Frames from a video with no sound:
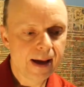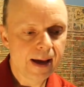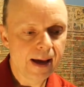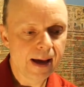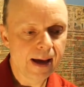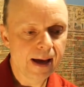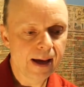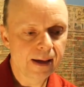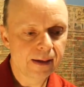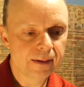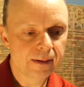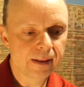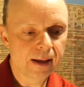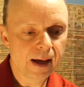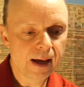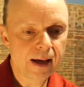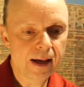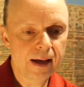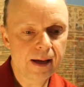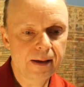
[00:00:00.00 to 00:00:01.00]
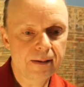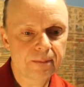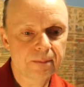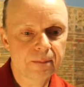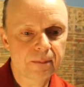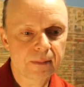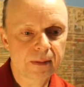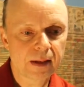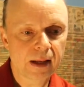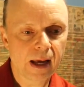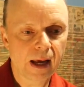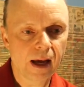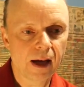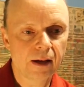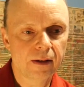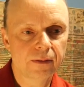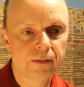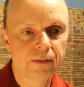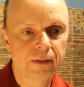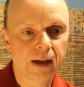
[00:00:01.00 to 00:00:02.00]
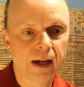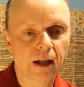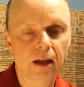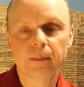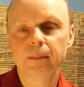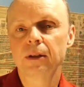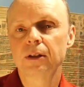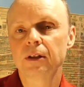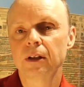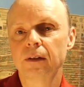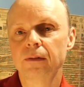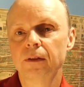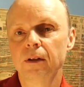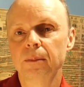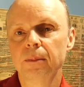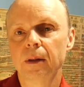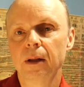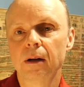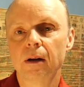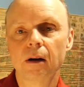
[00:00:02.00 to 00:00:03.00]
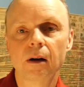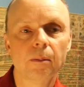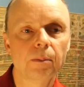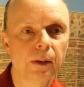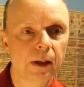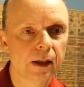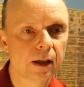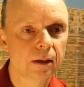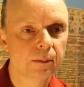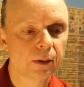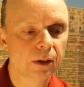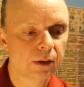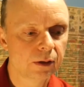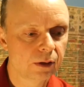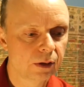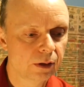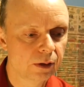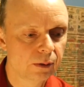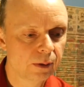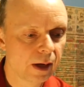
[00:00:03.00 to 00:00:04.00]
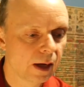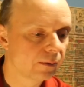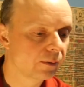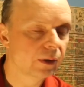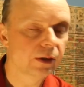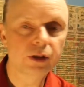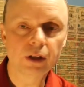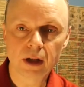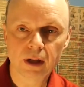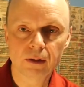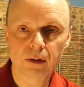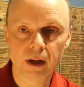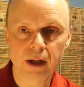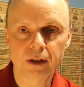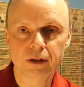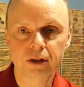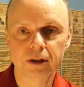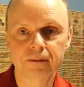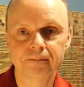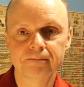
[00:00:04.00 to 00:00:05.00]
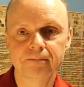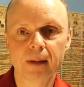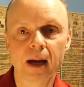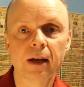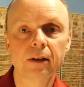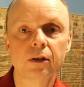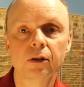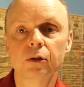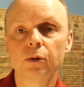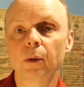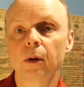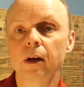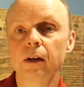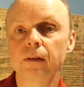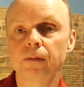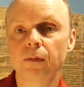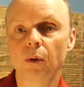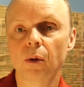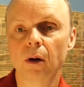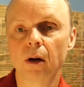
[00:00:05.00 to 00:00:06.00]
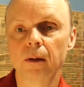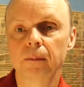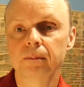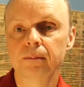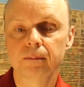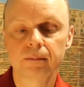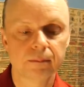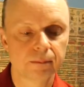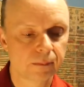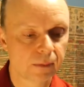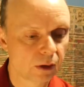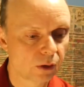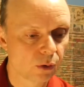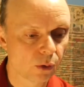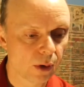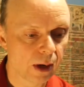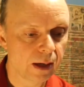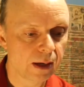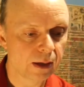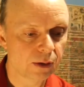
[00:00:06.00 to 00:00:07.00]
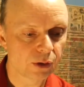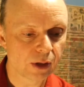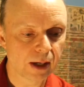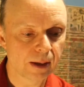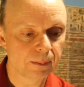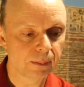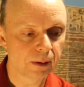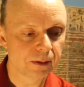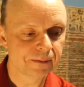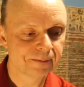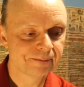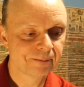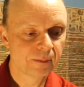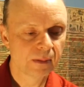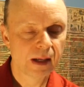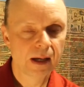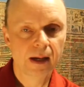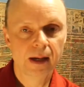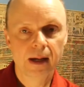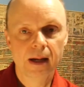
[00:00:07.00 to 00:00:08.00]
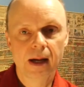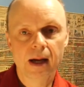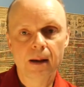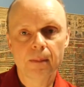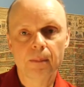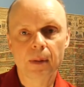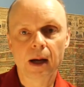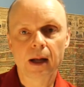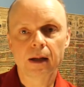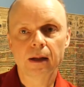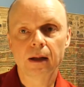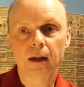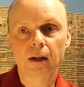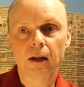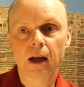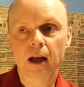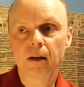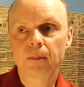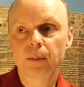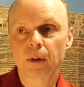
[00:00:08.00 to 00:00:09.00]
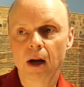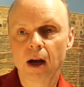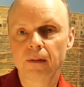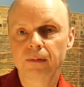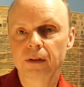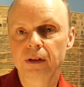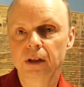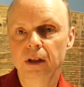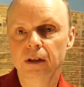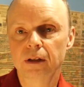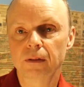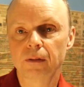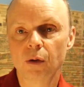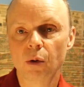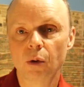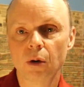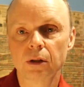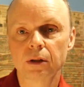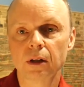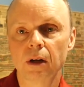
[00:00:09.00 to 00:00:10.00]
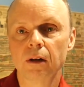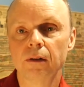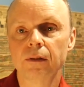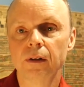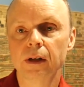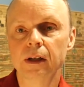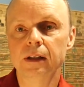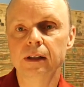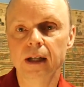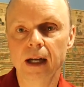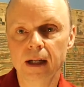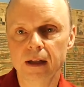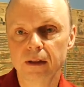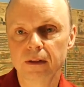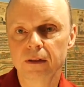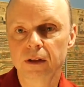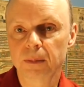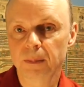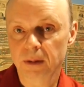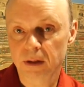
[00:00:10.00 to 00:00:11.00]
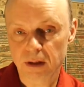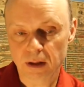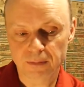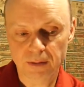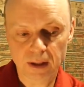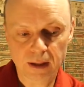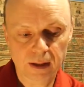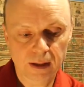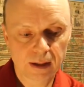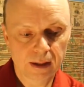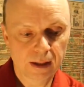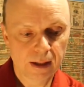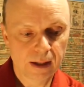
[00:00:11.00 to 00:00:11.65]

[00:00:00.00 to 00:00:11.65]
and they have elements of them that are applicable to every generation. Matthew 24, great example. But a lot of prophecies, of course, are very date-specific.